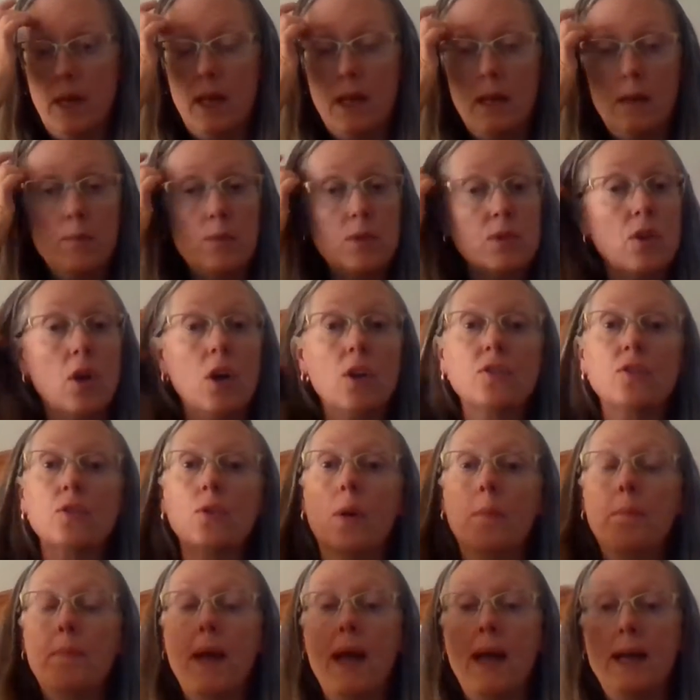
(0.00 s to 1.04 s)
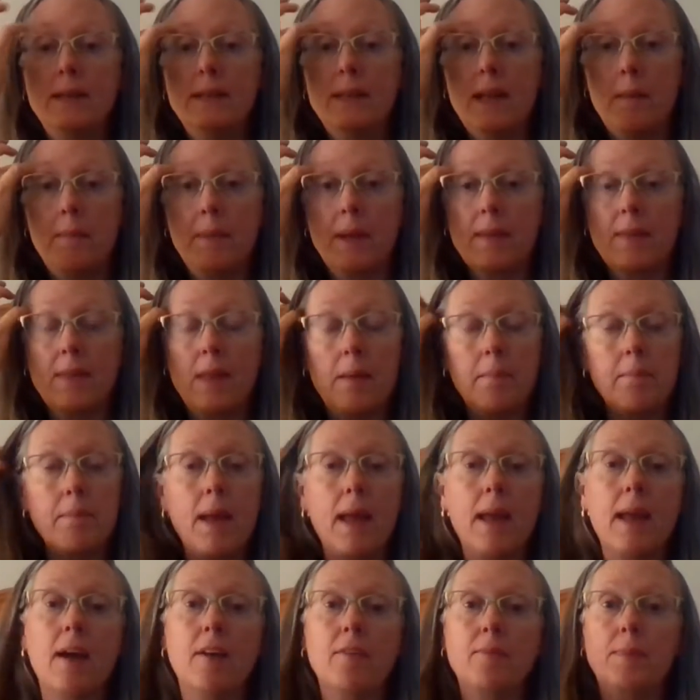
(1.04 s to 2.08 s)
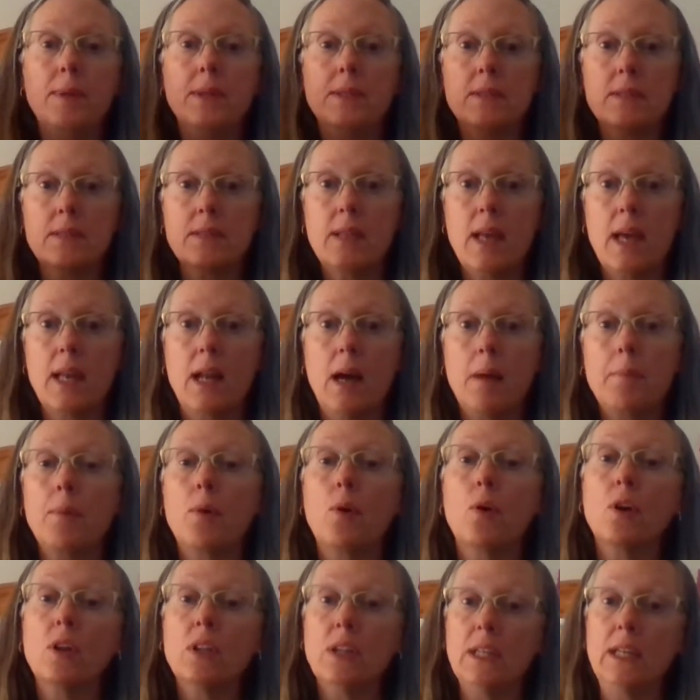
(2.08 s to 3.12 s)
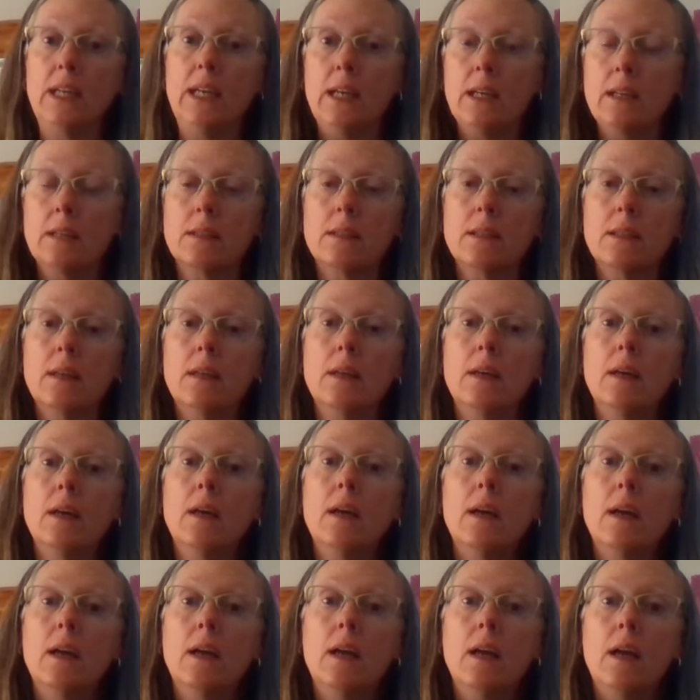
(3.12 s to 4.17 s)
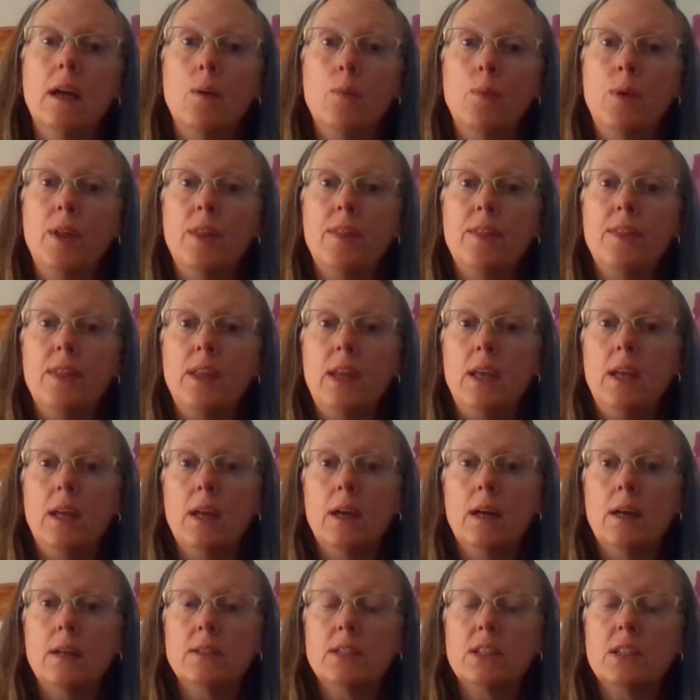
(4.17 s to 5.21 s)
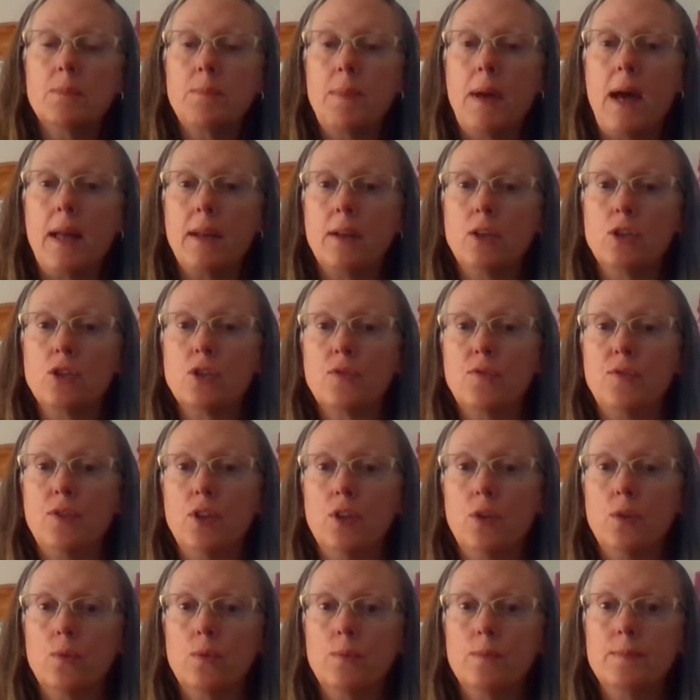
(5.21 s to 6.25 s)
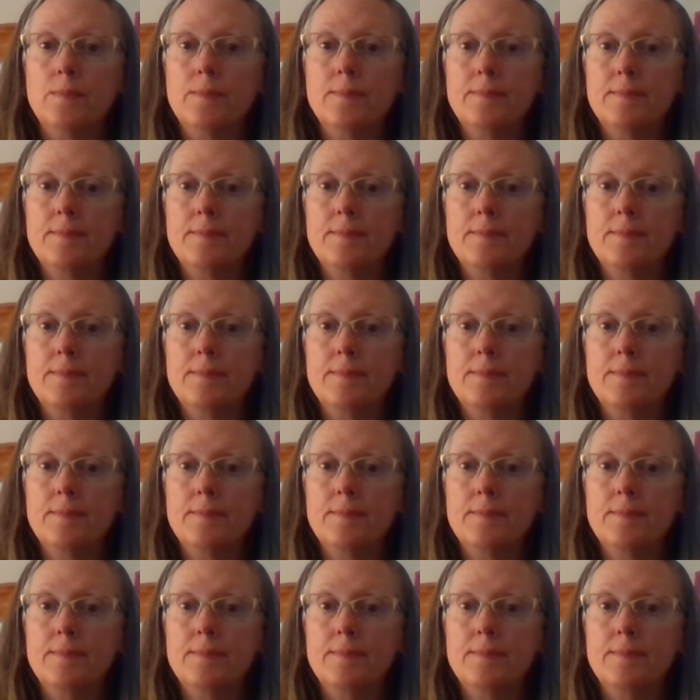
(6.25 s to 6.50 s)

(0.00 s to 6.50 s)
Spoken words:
And it was also a pandemic that may have been set up or leaked with the Spanish flu.